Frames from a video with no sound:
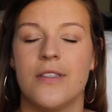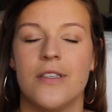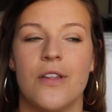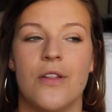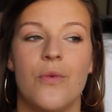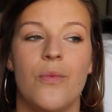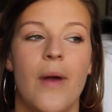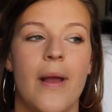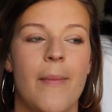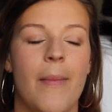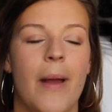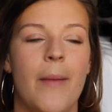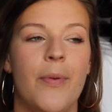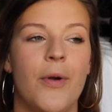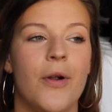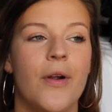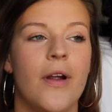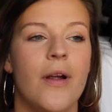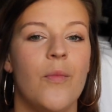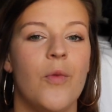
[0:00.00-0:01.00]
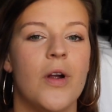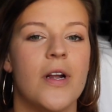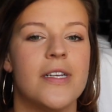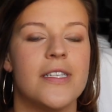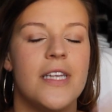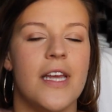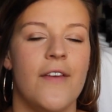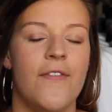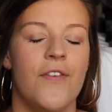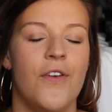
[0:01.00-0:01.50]
So the way my program
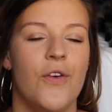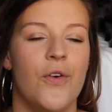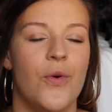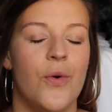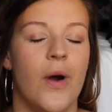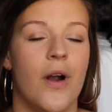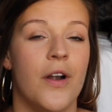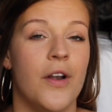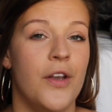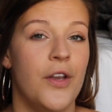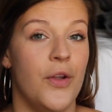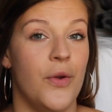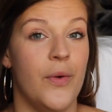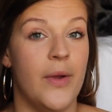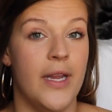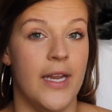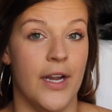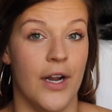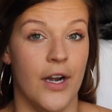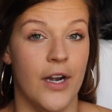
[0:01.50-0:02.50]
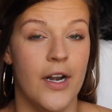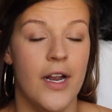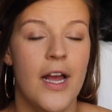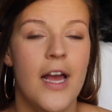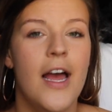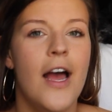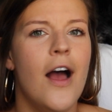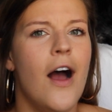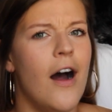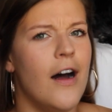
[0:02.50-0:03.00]
works, if you are new here,
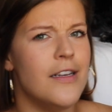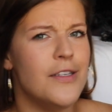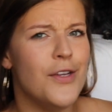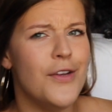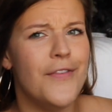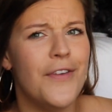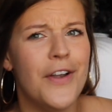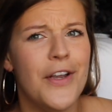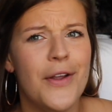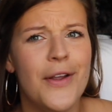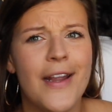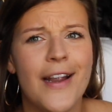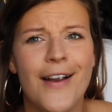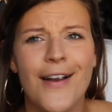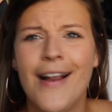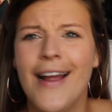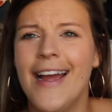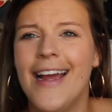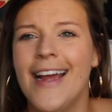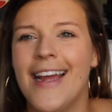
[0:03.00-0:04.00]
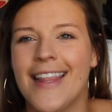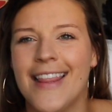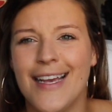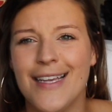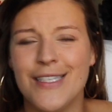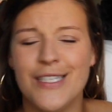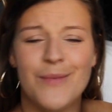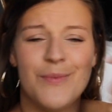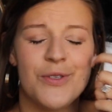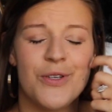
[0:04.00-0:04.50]
also if you're new here, hit
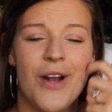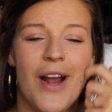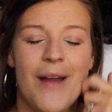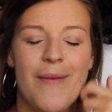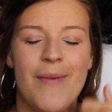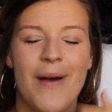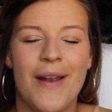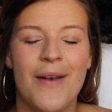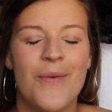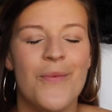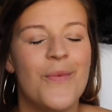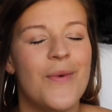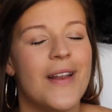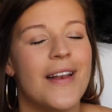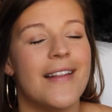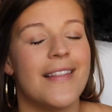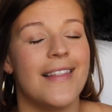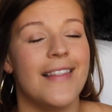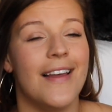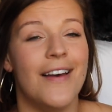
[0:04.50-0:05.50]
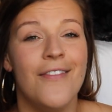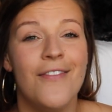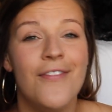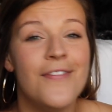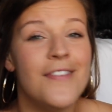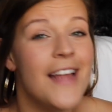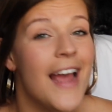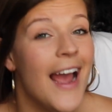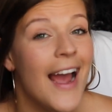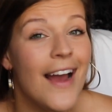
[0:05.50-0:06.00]
that subscribe button. We'd love
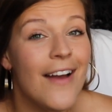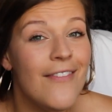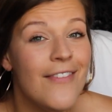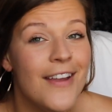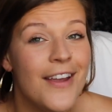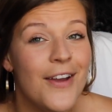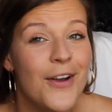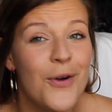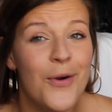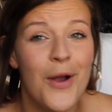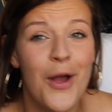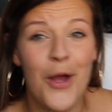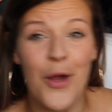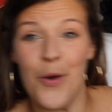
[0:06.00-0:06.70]
to have you.